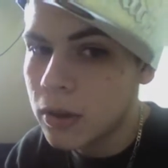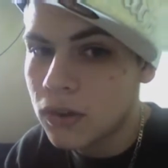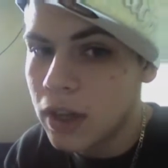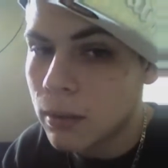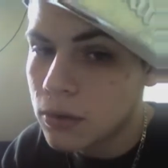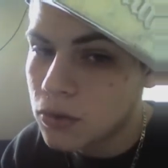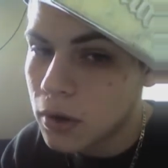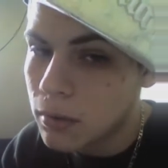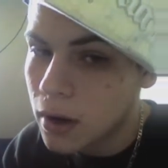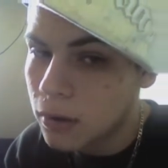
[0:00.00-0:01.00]
you establish
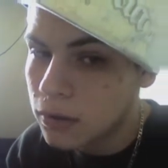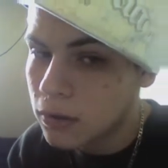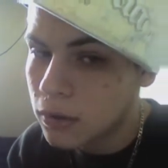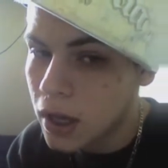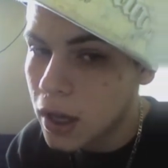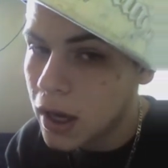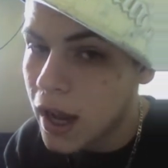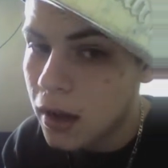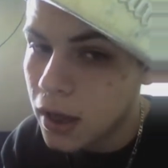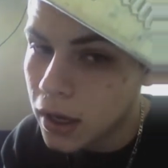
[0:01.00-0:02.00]
trade routes and
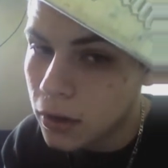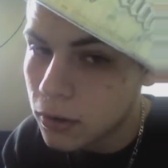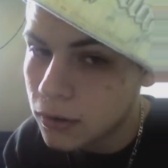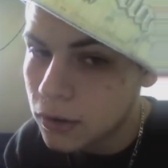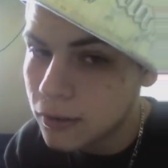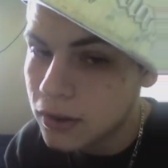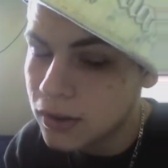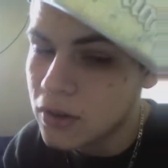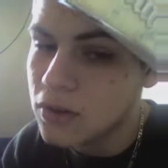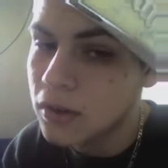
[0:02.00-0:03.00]
ally other
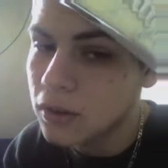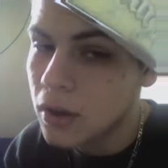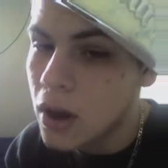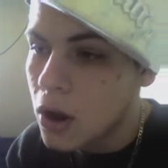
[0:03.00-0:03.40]
civilizations,